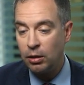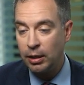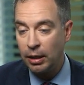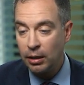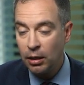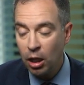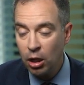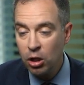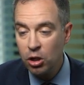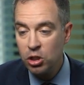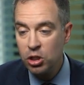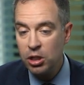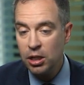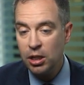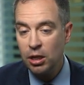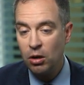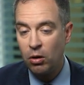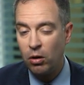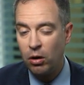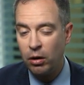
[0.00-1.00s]

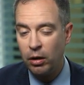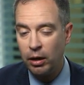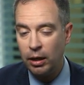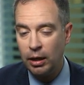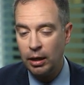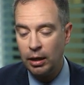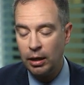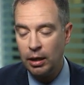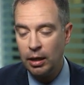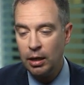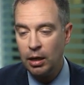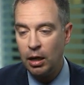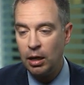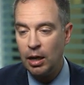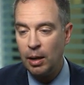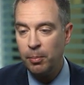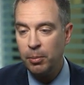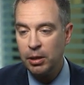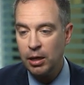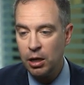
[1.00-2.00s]
technology or
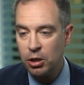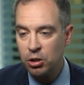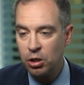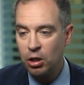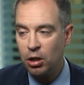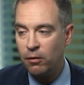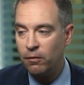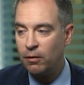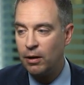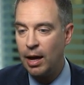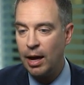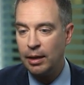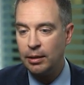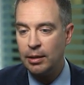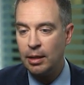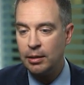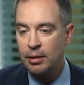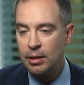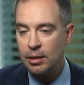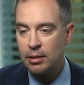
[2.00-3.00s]
an application of
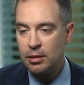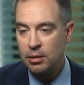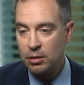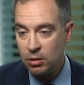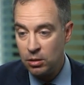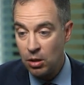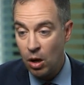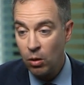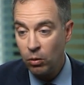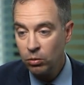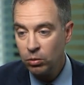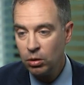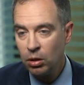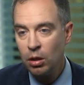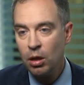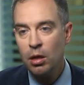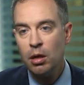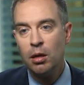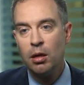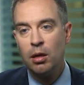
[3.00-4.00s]
light that is
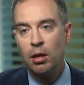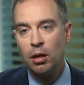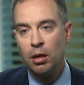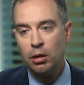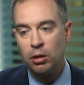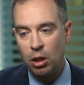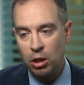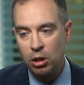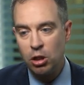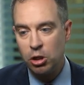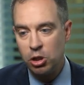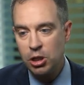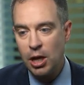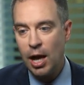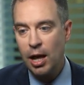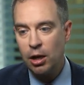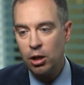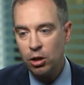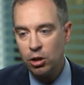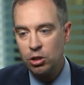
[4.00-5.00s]
known. The
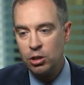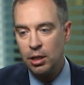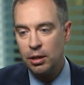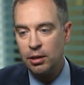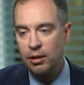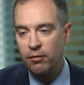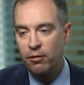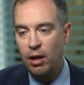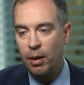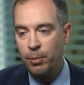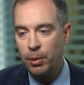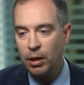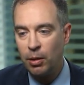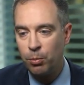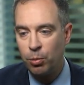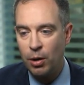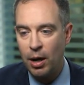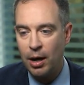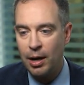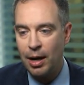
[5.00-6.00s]
challenge in developing
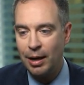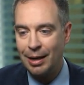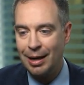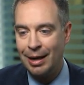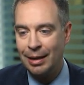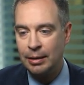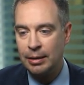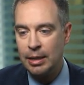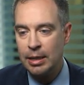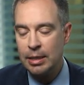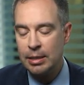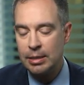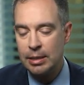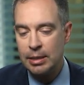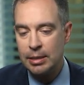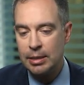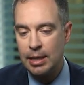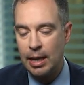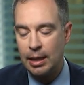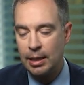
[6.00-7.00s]
a product like this
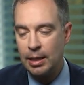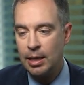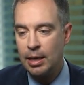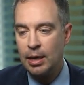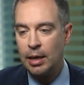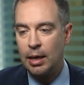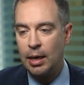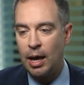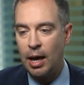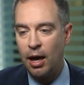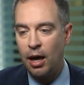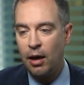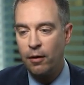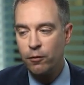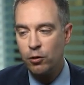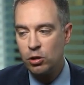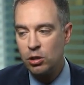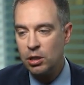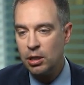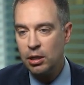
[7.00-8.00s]
is that
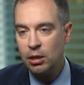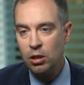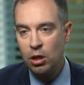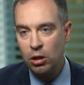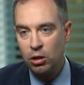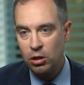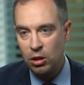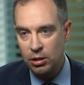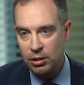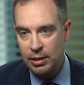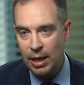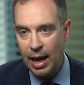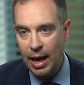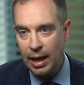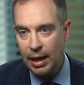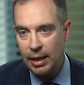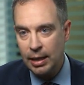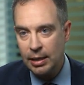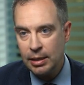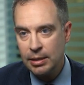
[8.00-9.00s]
obviously the
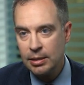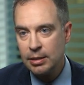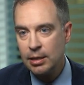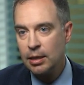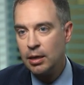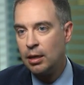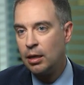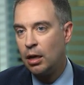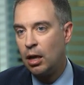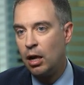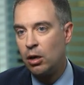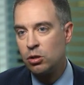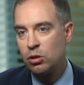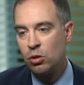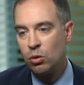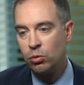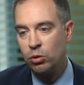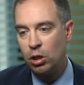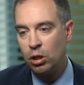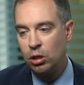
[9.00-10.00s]
size,
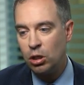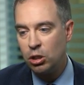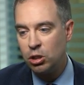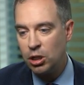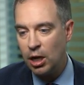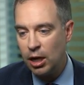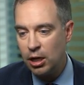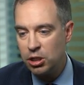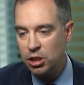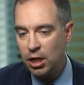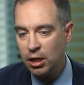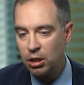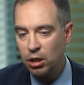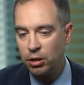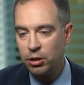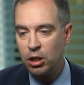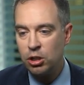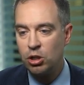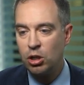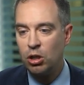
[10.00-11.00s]
also the changing
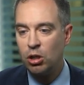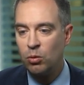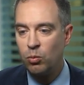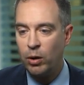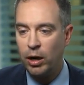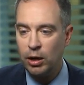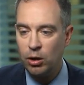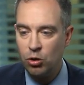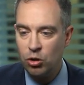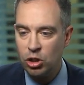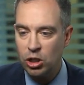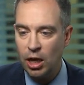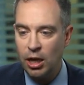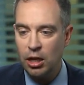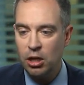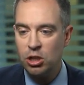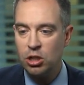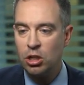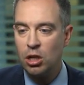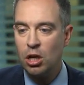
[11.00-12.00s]
condition where you
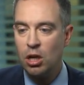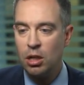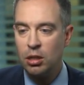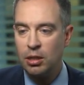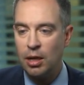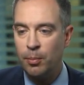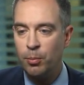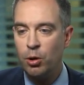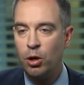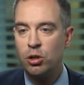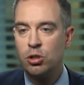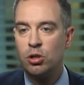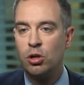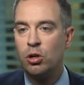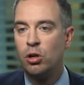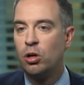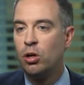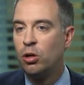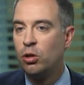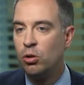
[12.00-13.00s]
change
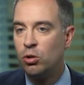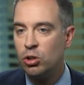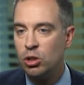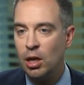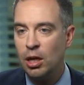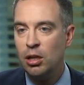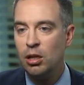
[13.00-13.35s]
temperature, you